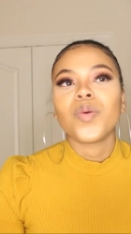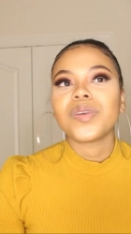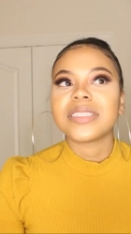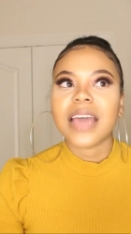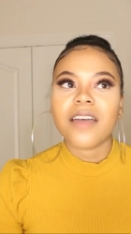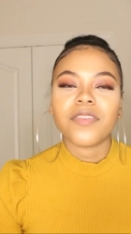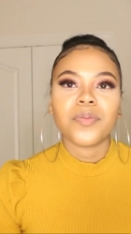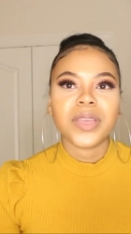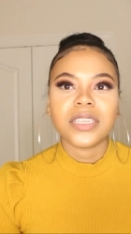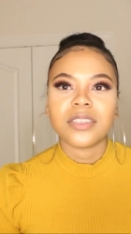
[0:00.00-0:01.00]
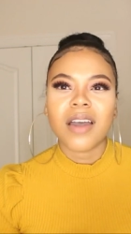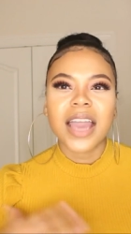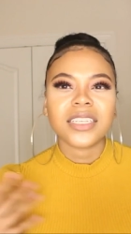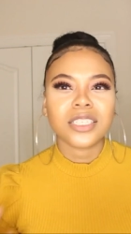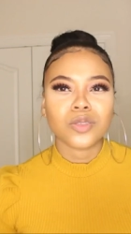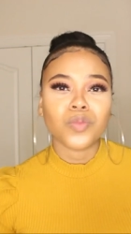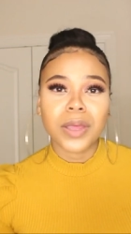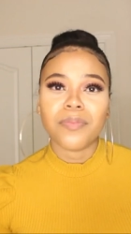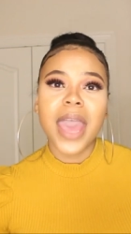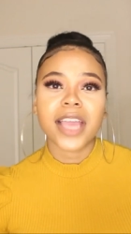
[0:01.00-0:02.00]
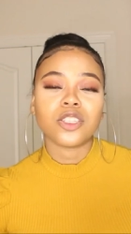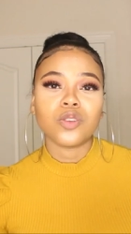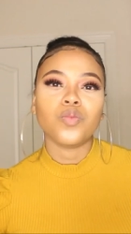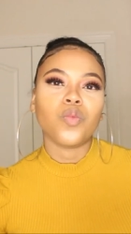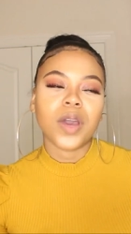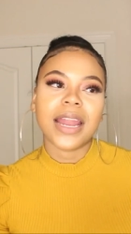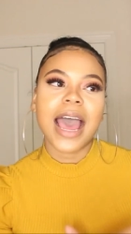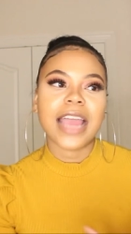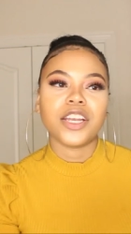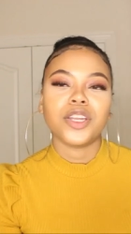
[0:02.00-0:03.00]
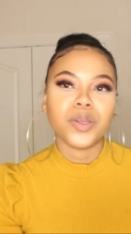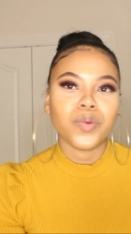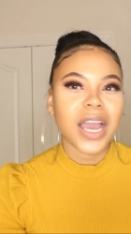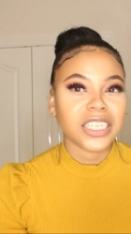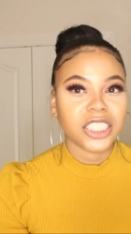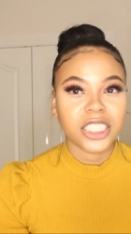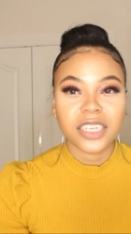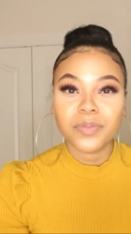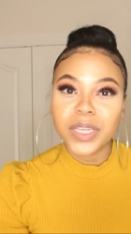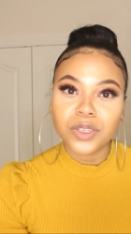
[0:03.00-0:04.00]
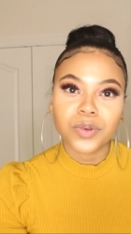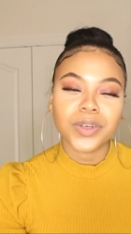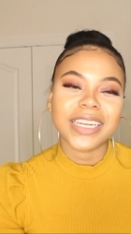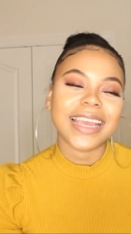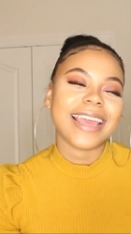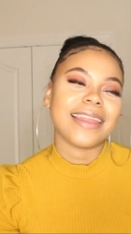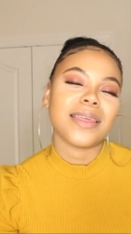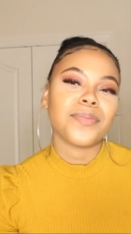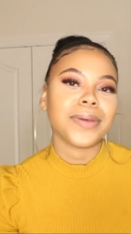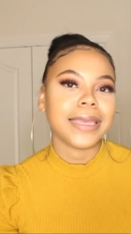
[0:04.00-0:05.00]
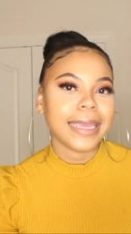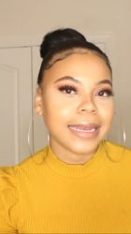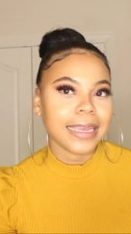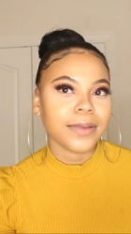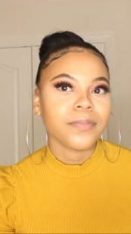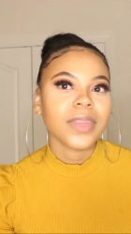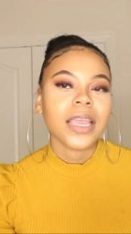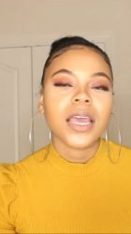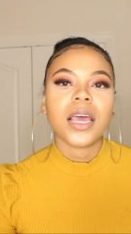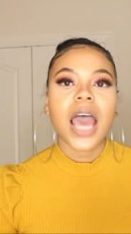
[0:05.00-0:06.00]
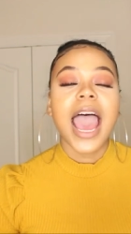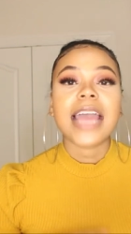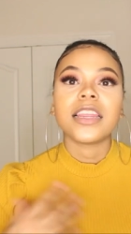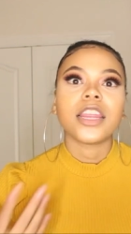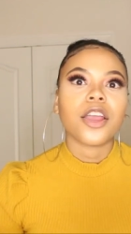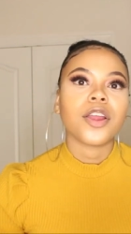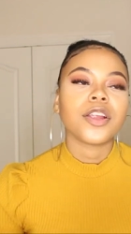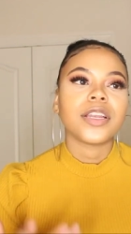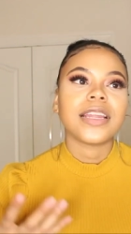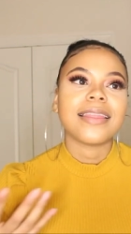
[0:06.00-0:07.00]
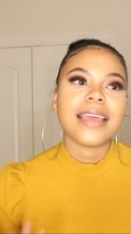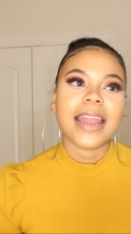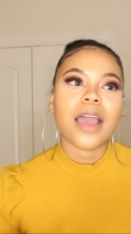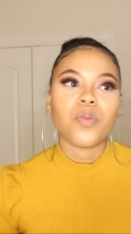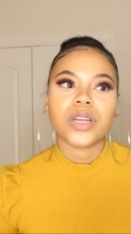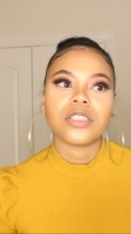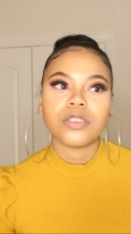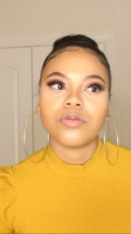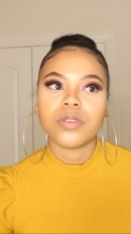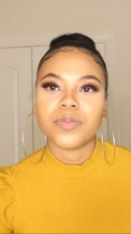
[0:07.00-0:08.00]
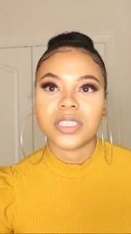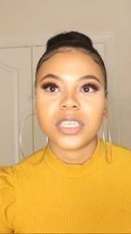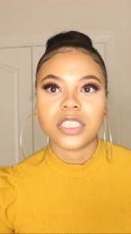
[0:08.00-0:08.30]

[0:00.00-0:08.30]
was not for me. So I just went back to what I knew I should have been doing in the beginning. I learned that I wanted to do criminal